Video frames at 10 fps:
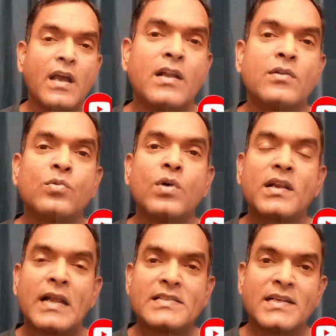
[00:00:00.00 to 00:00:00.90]
and who
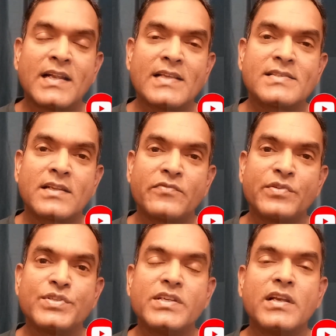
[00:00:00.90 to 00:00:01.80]
are considered as a
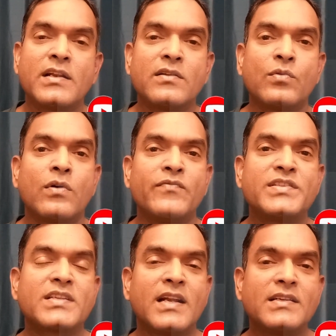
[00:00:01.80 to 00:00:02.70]
refugee, and
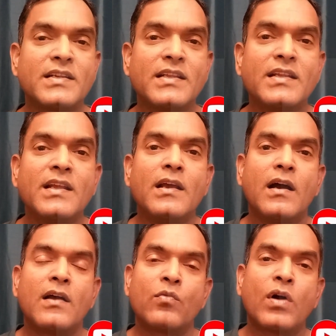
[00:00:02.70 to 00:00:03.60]
which country
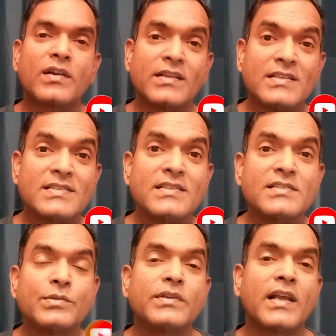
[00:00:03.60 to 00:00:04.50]
or what
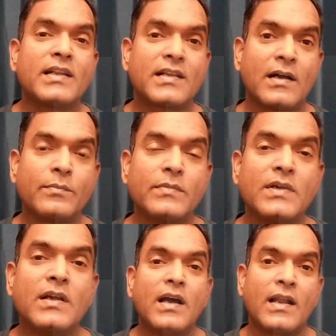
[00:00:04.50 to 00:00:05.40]
reasons you can come
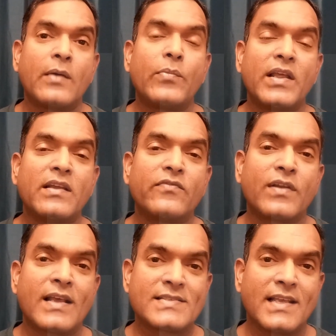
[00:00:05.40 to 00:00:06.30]
and apply
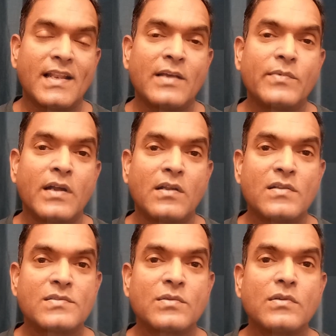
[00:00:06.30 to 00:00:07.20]
for asylum, and
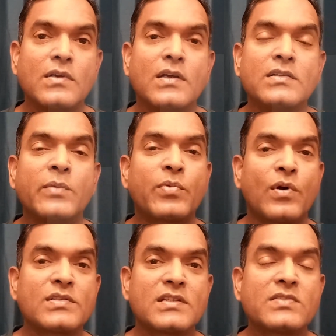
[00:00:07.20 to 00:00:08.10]
also the
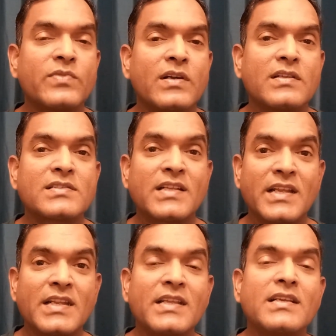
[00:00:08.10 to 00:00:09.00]
process for
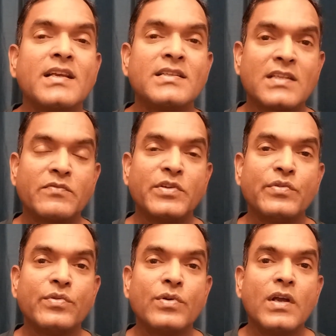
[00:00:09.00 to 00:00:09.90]
screening,
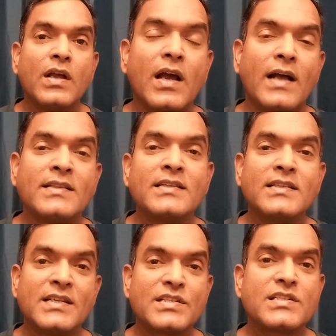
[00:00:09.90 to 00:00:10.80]
interview, and then
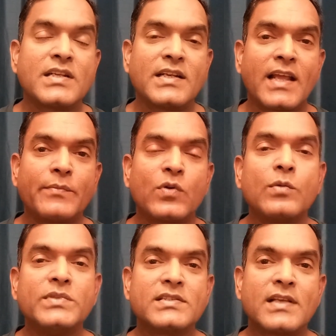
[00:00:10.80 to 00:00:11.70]
the decision time.
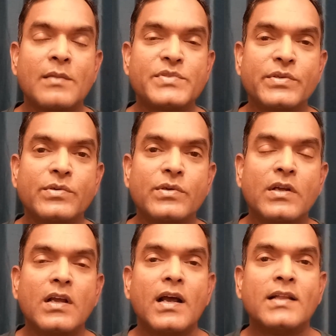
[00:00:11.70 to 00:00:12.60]
Hope this helps you
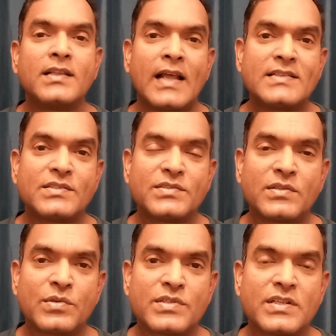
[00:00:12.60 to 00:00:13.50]
and then answers
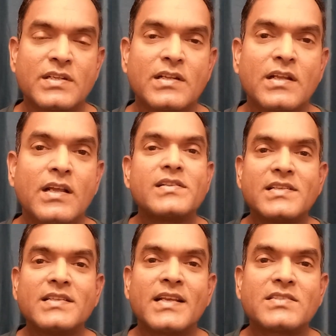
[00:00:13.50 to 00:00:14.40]
your question. We'll
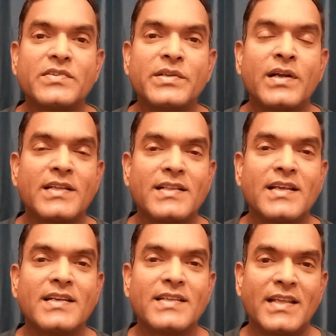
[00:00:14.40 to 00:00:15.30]
see in the next video. Until
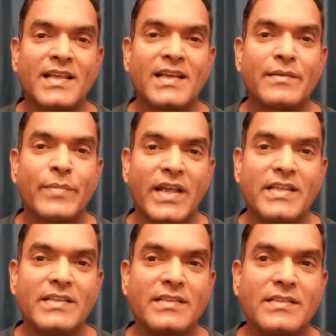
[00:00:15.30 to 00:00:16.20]
then, take care. Bye.